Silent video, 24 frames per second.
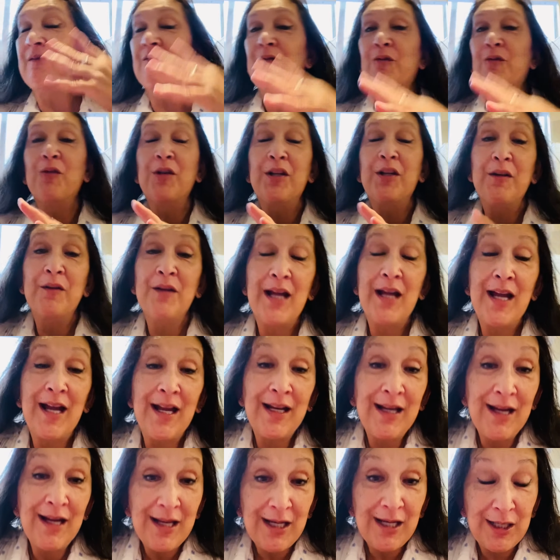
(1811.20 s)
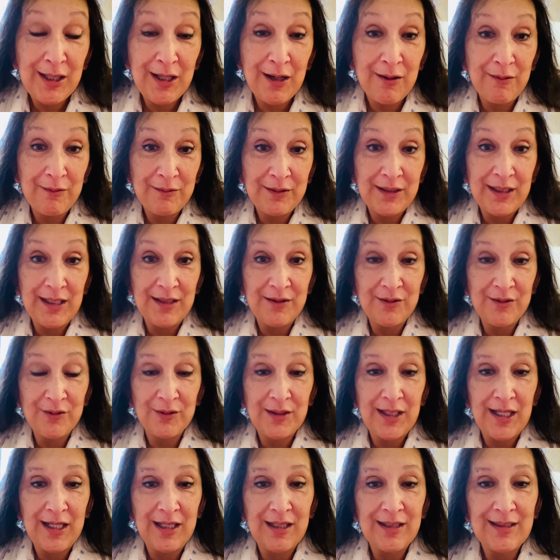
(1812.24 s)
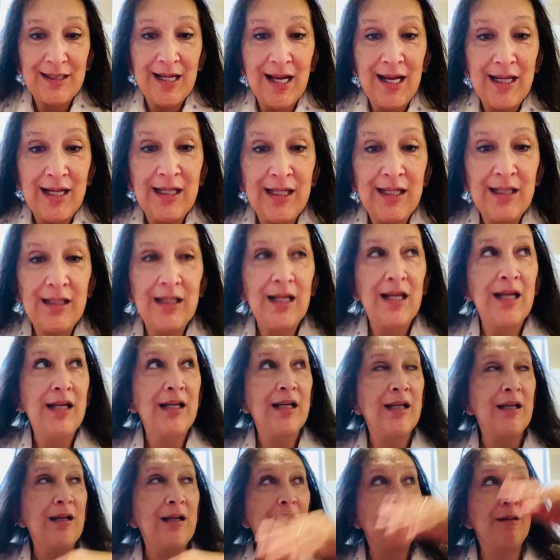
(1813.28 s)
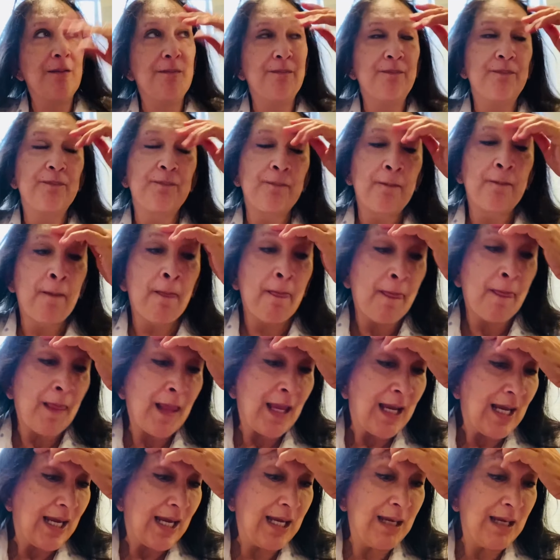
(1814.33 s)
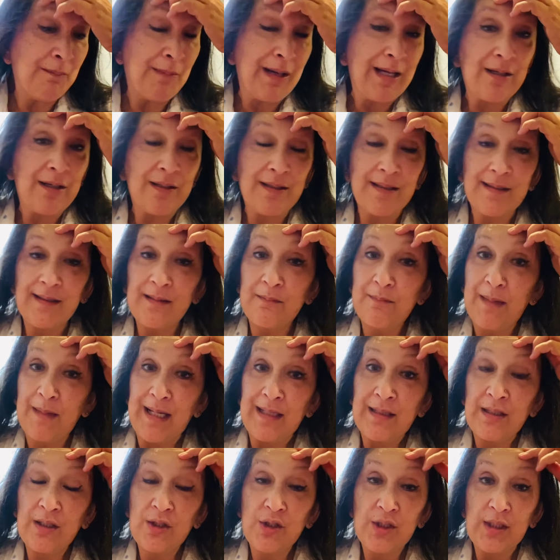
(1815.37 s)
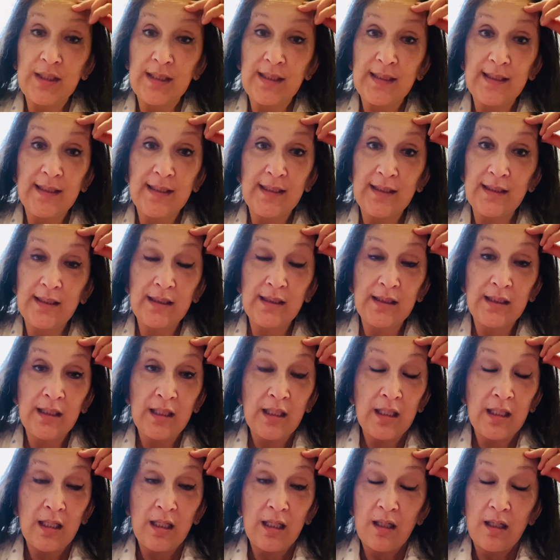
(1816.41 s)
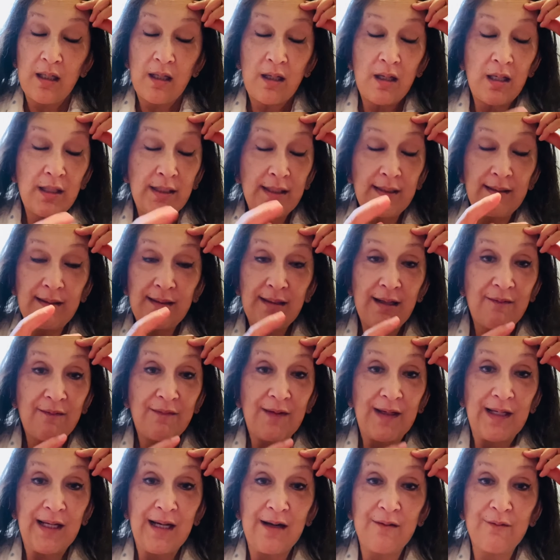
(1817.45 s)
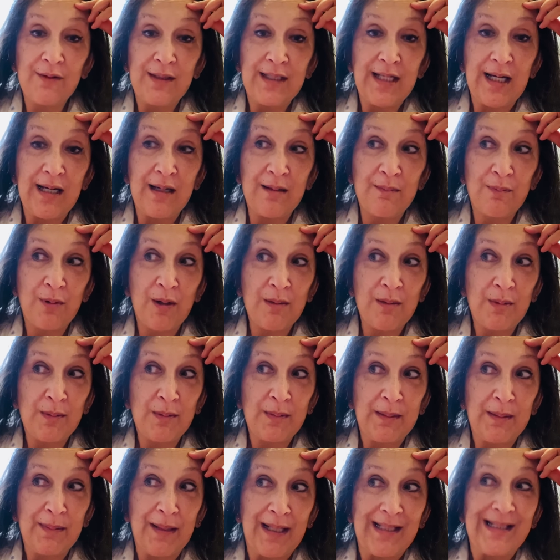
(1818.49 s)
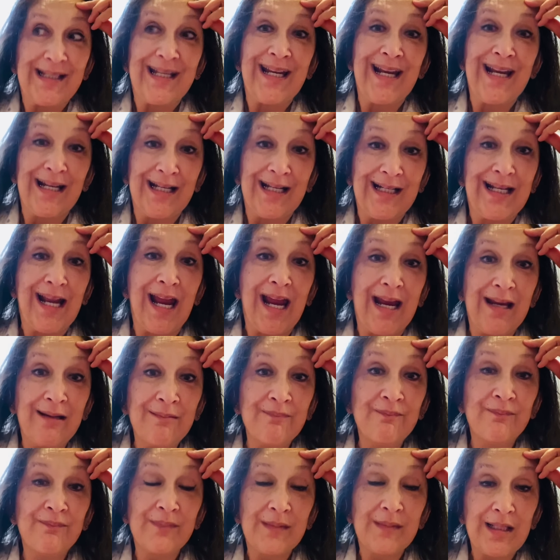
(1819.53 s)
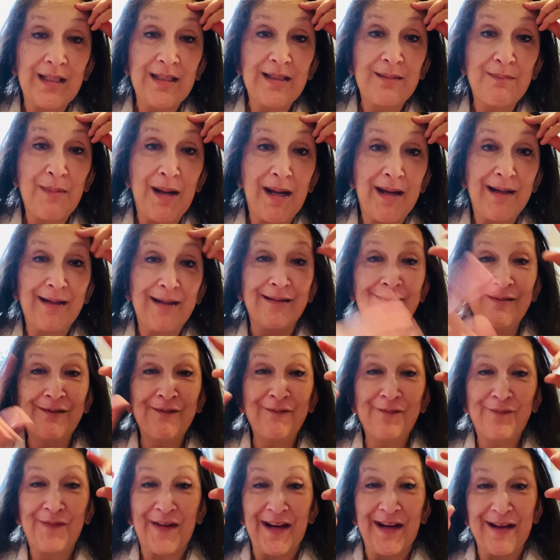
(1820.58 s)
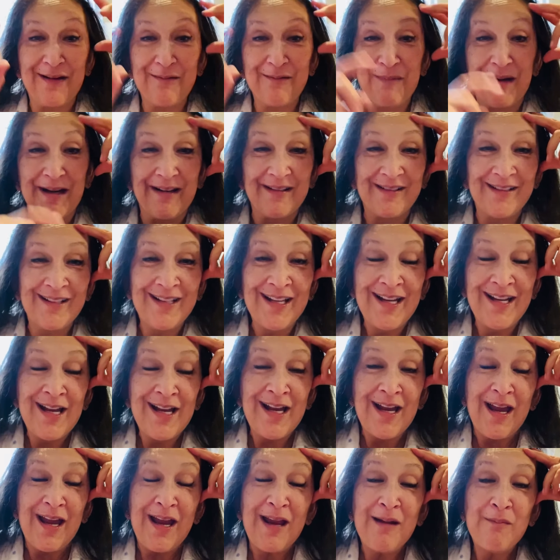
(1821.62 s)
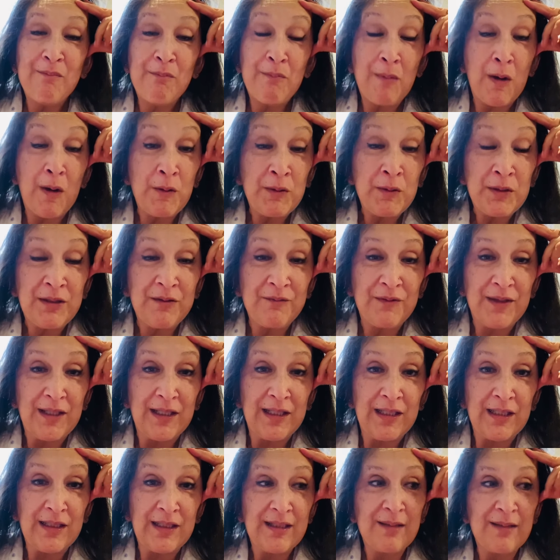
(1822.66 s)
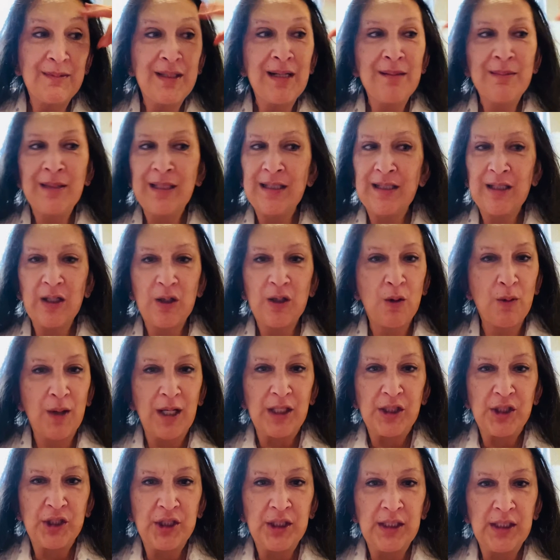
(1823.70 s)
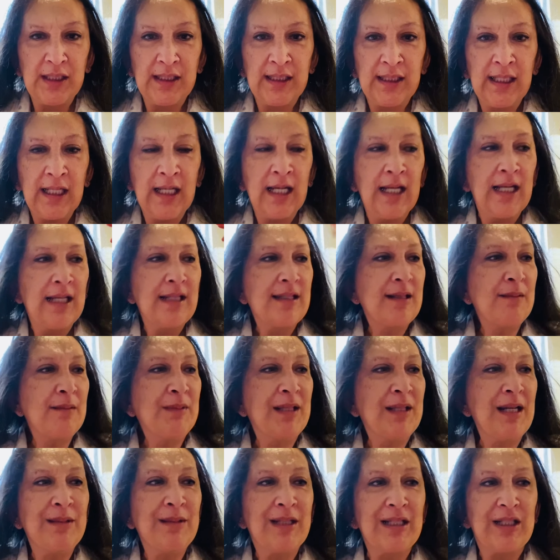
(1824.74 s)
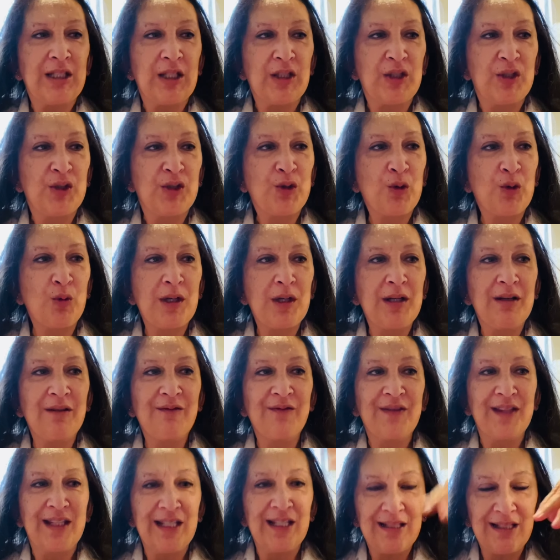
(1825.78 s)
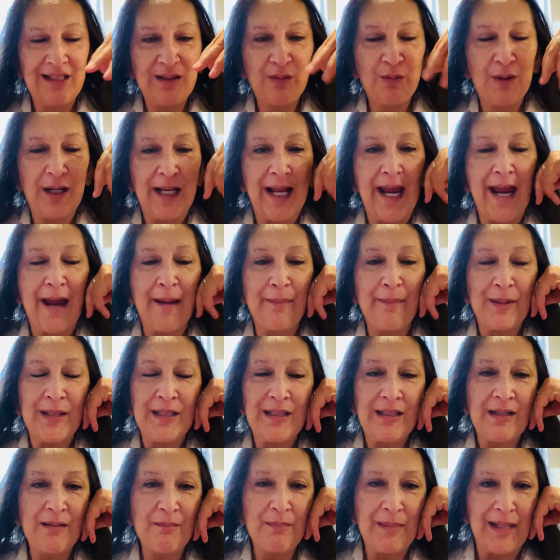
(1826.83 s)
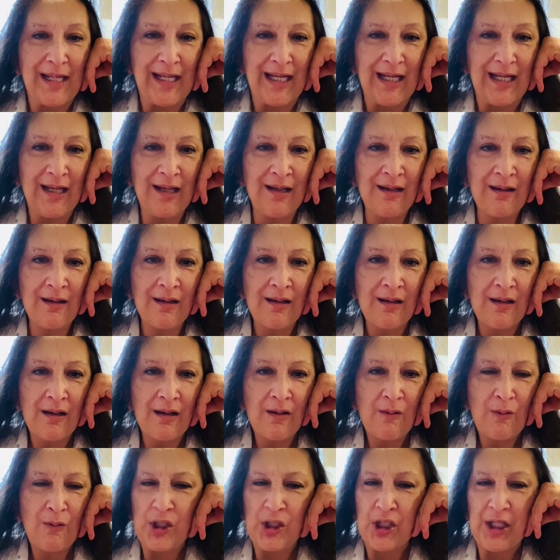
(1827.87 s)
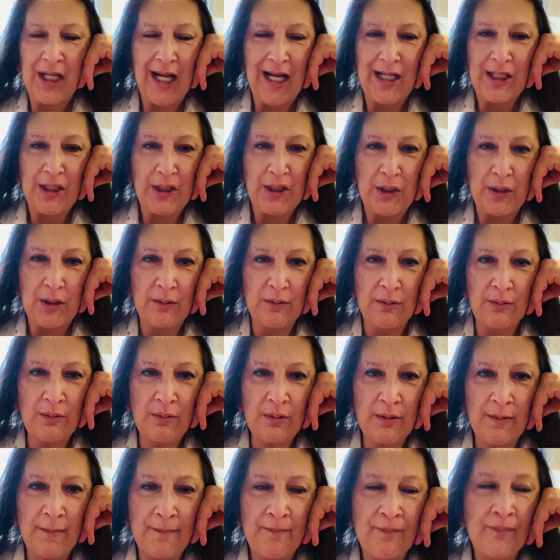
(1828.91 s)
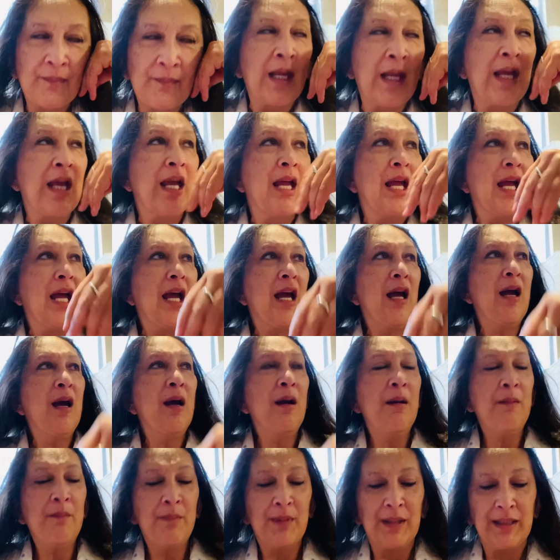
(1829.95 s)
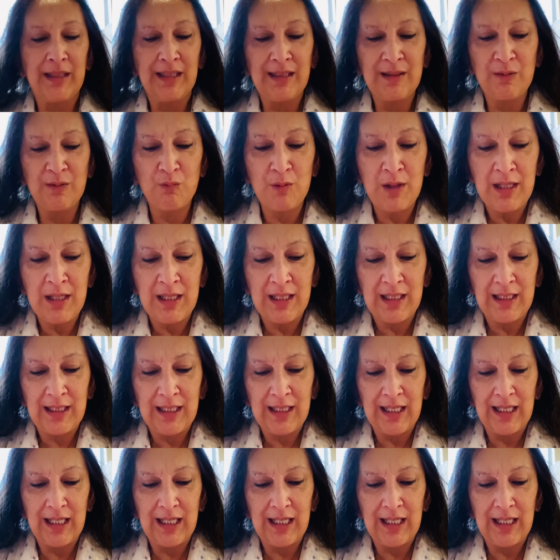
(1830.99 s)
for you. I got a note yesterday, because I get like emails and messages and all this stuff, like every day, probably about 10 a day is my fan mail. And most of it, sometimes it's a question, sometimes it's a story of, this is what happened to me, what should I do? But this one